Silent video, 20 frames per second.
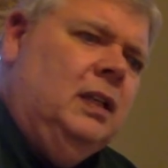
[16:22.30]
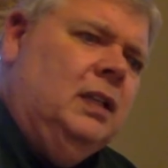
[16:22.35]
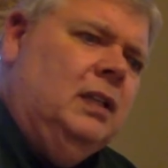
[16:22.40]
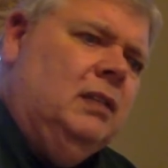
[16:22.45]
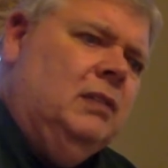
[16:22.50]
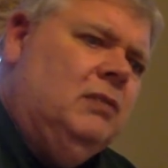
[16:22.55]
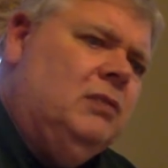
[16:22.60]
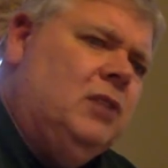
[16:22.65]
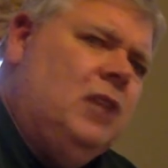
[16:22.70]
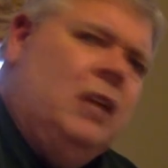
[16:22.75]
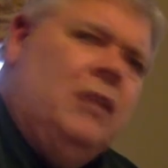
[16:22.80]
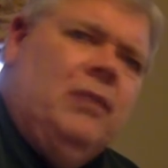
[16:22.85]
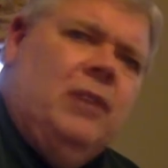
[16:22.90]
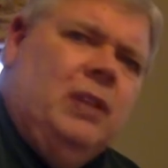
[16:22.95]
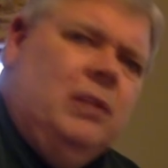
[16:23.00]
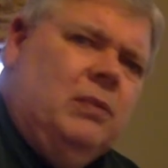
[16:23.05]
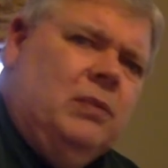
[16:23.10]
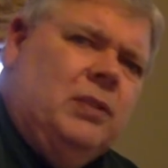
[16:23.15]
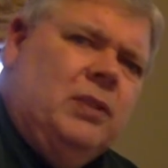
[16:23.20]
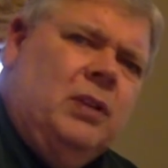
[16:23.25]

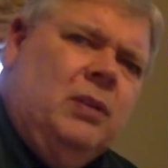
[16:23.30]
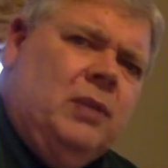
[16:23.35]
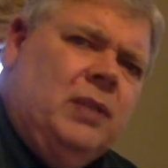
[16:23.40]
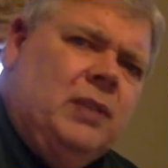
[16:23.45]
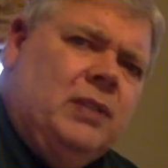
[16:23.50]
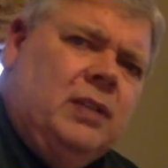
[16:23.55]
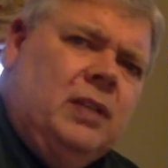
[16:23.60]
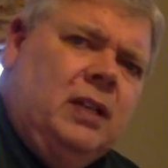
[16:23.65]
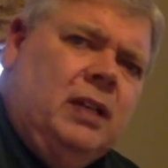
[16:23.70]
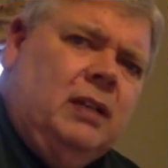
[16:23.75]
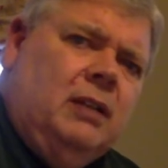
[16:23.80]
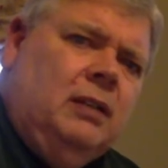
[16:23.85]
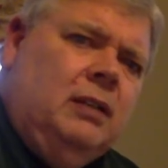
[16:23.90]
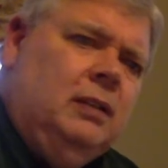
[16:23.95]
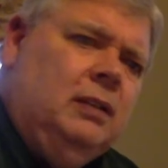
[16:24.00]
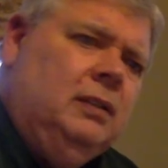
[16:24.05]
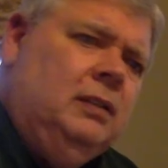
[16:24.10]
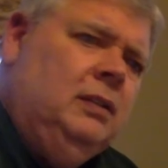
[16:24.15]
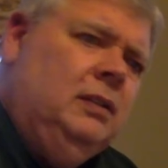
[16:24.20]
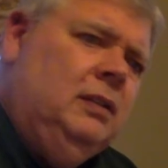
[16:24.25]
Chevron was always there.
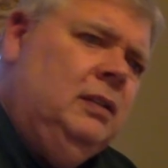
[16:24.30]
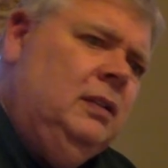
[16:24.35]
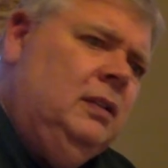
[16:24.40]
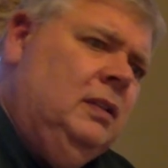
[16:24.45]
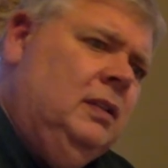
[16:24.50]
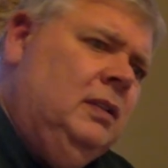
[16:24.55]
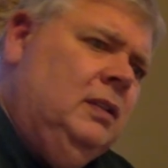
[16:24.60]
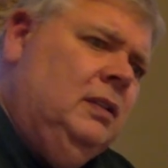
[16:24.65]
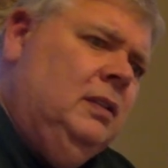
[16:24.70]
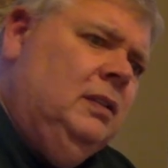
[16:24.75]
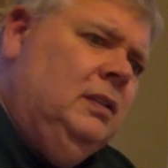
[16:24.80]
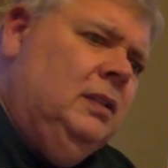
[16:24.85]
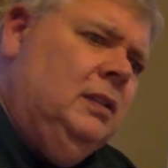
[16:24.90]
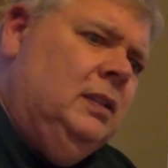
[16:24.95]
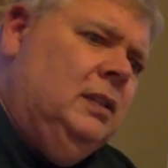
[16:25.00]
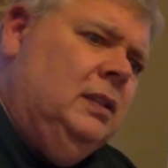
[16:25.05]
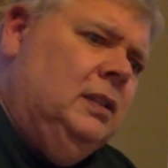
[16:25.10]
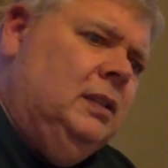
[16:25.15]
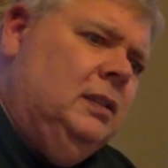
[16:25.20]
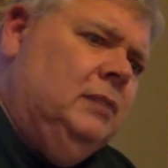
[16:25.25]

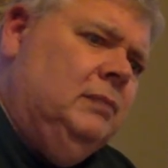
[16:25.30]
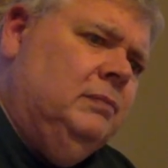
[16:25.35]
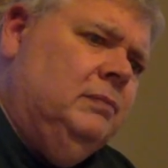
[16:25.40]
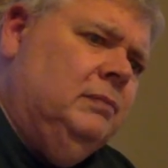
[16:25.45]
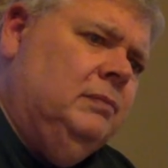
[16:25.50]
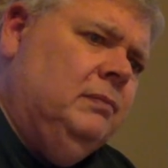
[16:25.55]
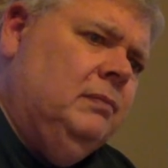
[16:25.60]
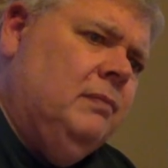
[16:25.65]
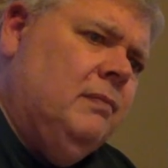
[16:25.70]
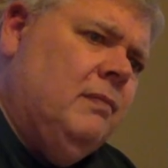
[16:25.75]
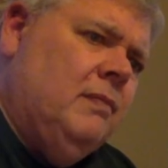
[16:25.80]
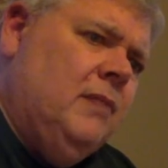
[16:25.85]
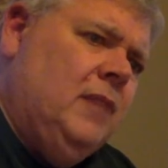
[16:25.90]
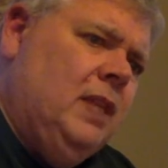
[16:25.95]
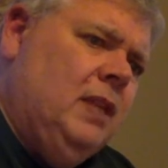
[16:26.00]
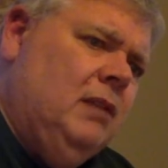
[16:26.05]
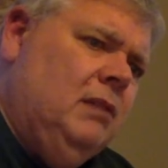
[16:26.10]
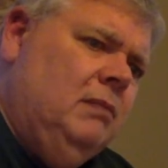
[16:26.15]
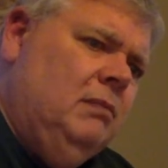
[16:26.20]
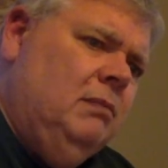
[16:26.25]
Um,
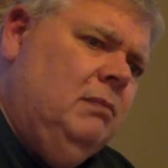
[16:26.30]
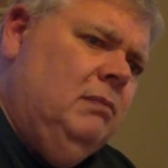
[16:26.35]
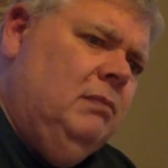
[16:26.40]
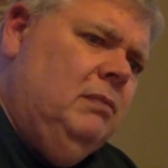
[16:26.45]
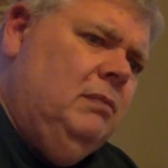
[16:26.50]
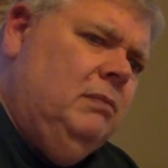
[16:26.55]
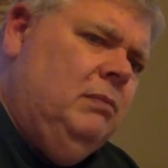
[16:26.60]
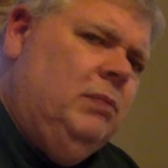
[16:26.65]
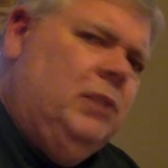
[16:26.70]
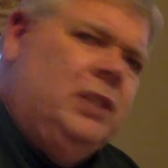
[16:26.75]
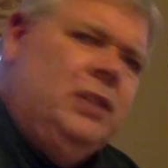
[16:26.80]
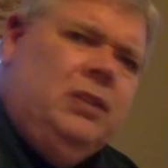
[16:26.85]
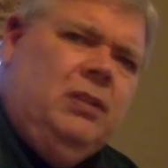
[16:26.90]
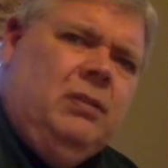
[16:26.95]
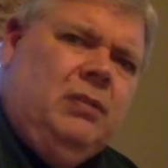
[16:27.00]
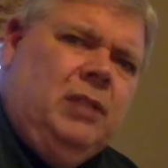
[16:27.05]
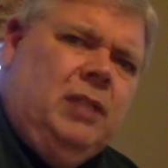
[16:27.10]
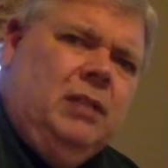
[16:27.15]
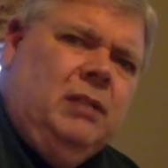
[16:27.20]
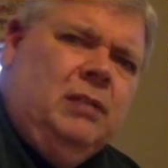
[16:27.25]
but
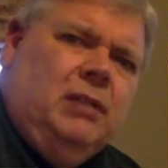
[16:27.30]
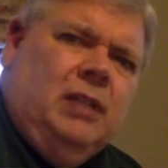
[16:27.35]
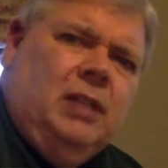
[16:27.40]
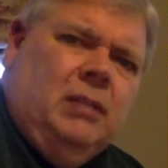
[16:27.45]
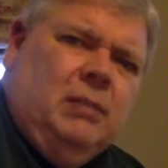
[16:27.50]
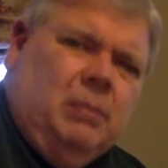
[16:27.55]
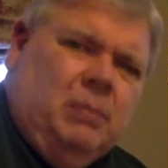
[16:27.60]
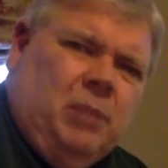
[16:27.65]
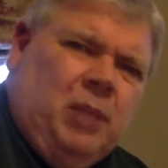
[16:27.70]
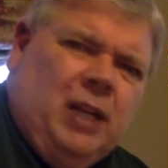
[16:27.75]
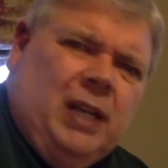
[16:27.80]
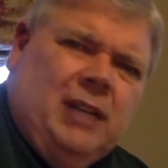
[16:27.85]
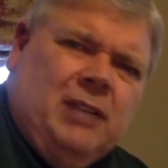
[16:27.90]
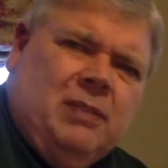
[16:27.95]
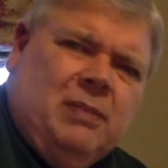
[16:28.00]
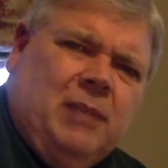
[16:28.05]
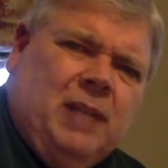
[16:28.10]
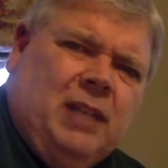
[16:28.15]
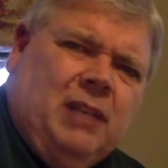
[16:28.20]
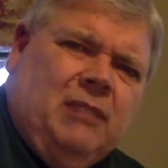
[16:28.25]
you had appliance
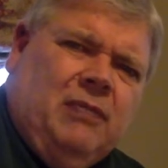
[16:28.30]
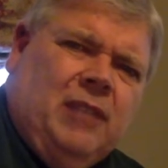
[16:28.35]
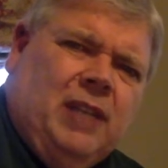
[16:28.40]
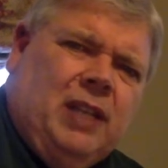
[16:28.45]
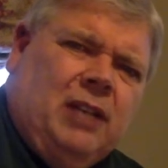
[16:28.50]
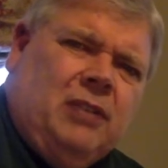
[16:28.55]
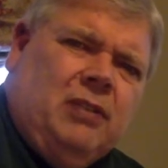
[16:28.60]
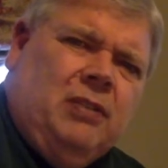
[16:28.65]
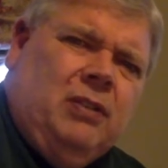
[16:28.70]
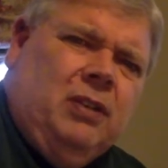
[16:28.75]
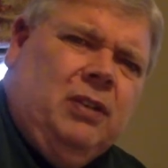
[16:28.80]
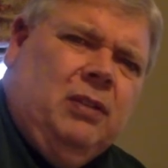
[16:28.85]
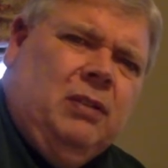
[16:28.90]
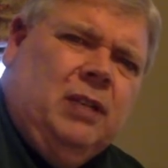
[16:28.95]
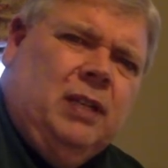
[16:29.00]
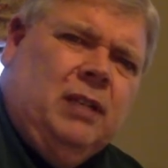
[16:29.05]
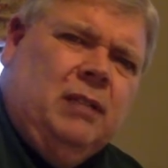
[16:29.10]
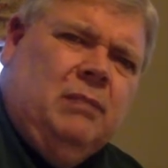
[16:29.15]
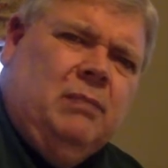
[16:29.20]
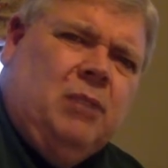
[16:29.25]
manufacturing, you
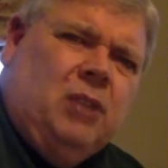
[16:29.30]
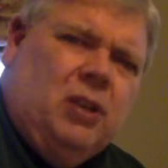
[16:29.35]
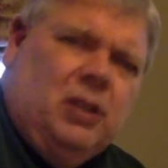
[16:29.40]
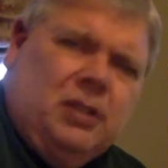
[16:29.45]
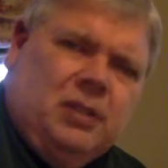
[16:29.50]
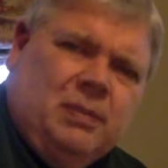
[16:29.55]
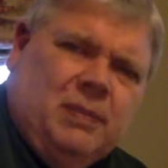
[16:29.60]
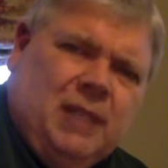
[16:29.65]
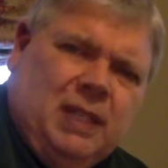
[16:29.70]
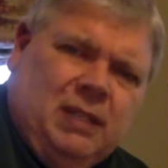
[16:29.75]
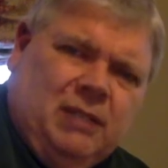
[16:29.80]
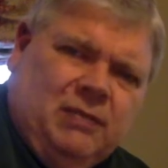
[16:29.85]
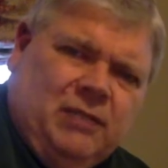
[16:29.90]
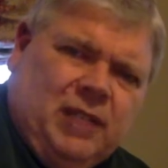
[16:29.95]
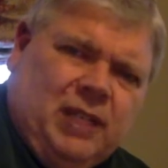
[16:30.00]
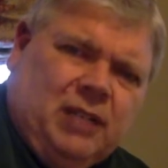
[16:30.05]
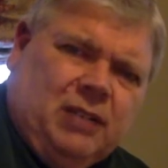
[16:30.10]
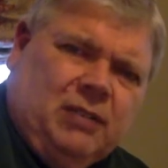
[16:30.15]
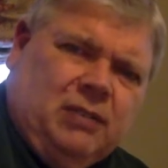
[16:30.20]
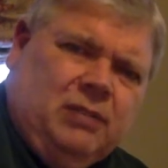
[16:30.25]
had parts
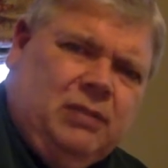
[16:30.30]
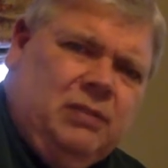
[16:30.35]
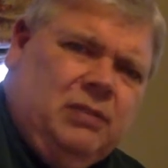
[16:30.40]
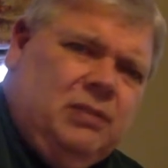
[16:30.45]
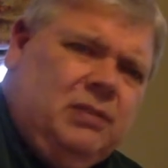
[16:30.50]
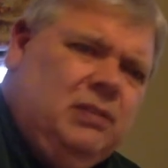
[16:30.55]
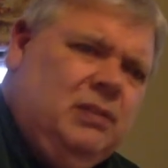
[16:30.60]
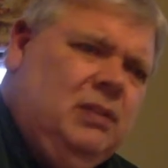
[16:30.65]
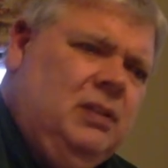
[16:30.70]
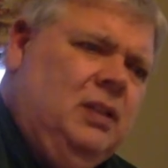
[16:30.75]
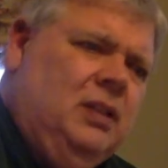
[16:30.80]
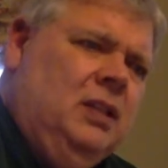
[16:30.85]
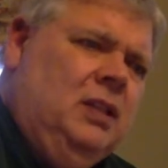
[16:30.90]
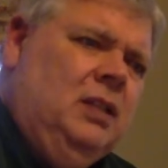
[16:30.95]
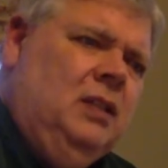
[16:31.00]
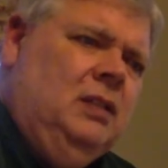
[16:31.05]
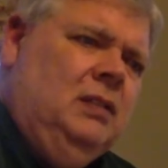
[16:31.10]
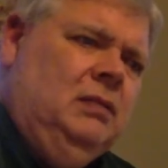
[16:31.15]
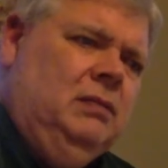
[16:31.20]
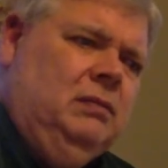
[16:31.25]
manufacturers,
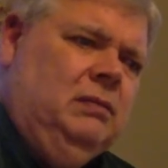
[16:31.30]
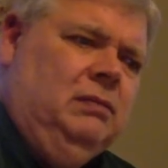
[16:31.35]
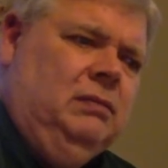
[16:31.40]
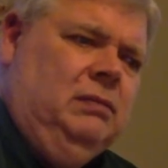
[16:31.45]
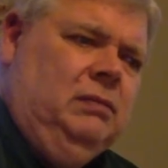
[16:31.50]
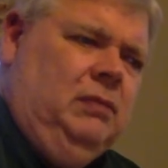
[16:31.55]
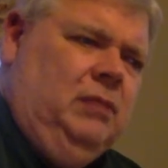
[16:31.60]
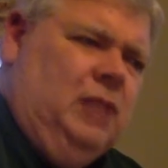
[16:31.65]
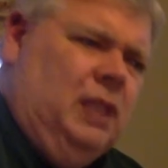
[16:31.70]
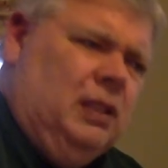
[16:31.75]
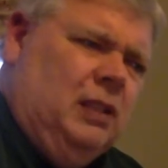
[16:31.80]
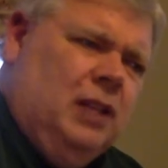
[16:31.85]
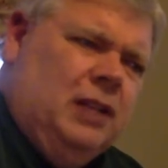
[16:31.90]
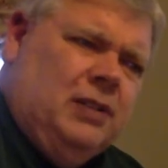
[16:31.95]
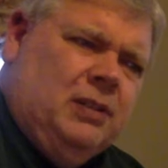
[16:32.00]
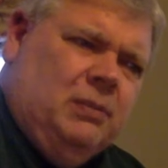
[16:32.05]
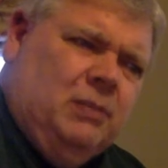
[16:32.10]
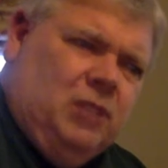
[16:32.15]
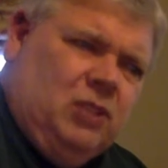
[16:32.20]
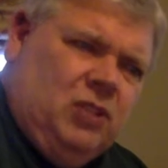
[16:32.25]
you had lots
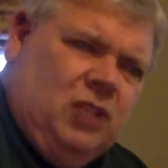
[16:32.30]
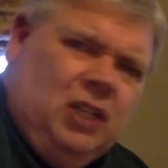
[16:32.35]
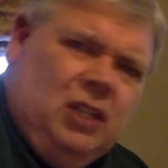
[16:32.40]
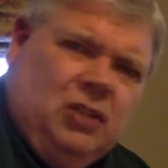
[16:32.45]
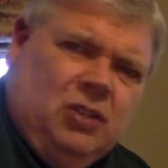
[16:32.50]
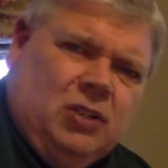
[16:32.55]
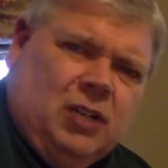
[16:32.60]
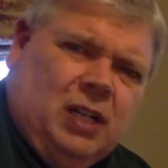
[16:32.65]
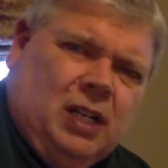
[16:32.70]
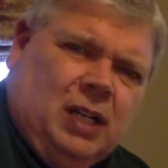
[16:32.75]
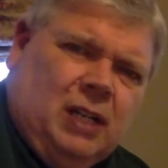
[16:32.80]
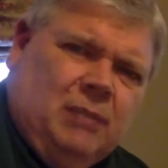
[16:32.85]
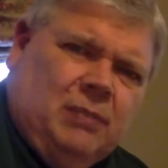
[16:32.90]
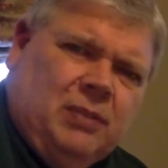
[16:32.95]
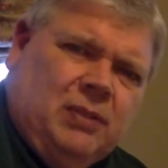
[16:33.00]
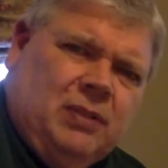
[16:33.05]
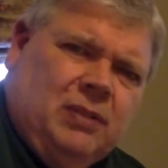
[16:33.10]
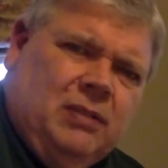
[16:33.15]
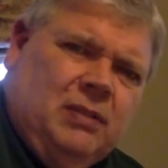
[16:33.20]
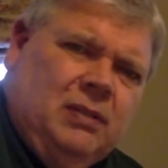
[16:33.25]
of machine
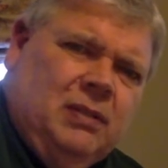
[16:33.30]
shops.